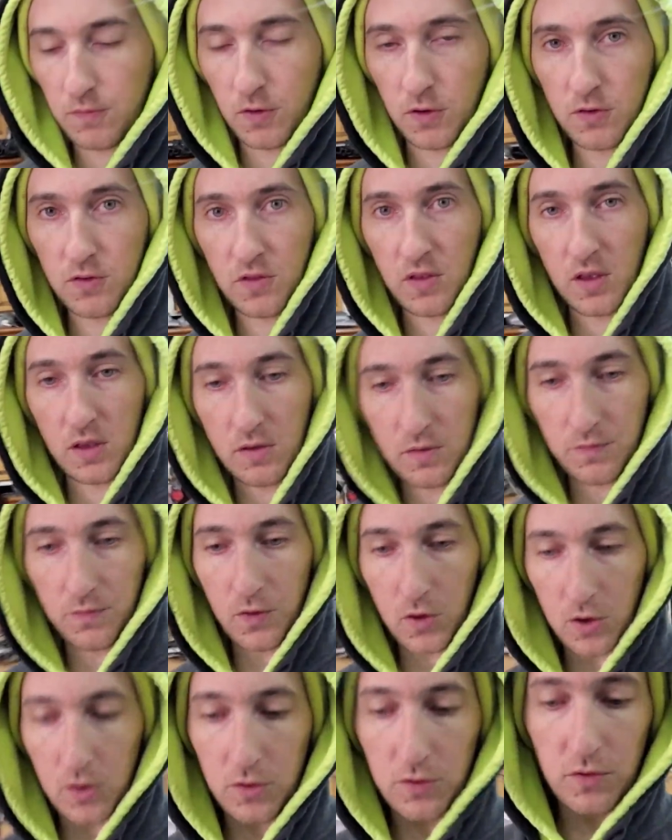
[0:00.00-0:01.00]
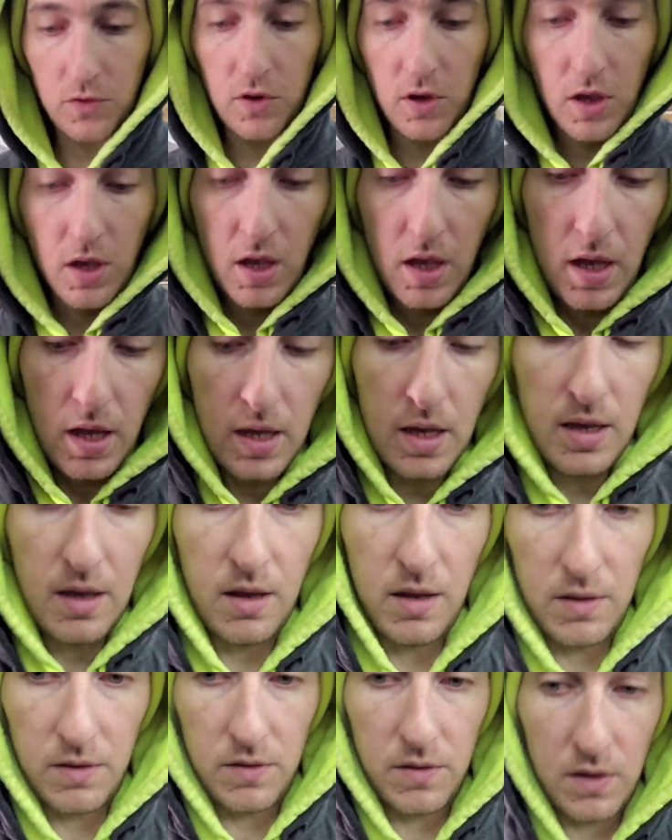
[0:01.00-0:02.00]
First things first
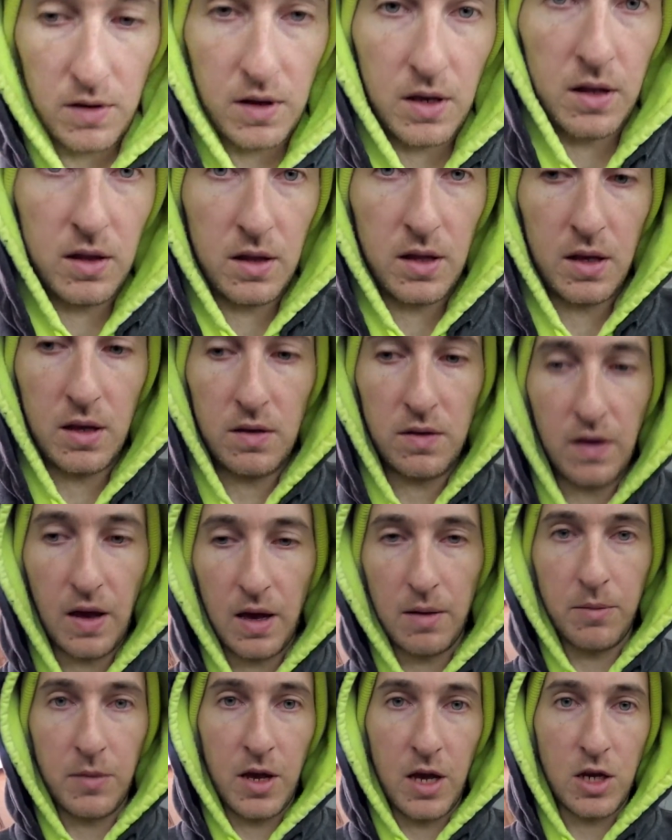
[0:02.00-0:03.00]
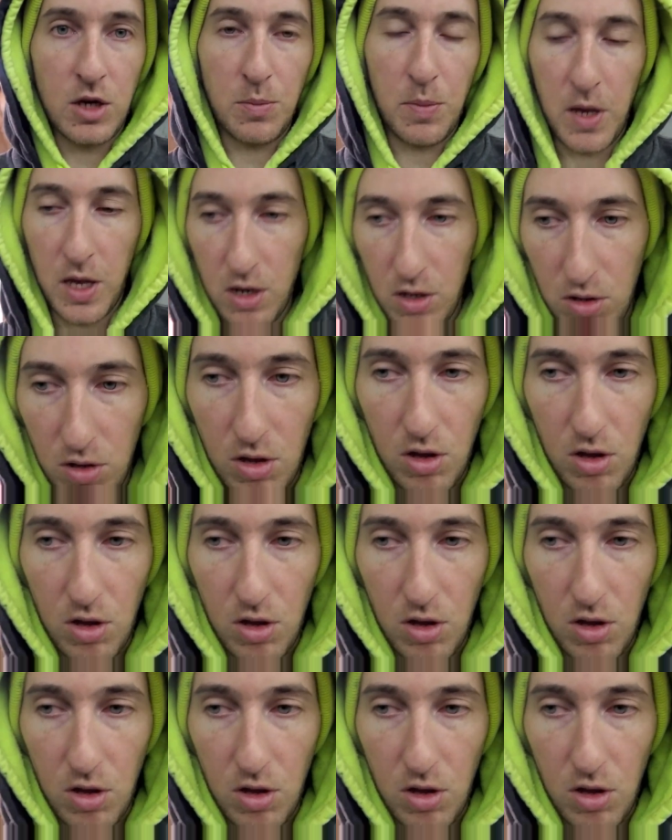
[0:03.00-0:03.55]
is to get the top dash panel